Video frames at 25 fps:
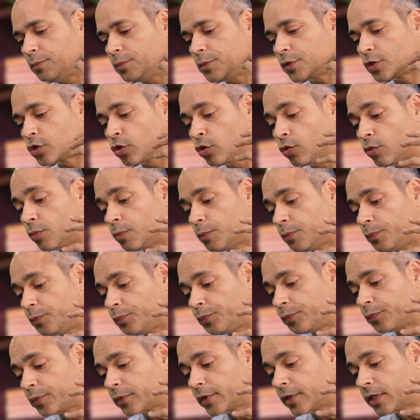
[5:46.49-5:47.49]
So
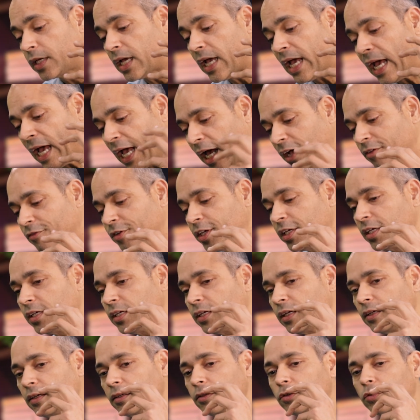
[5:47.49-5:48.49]
having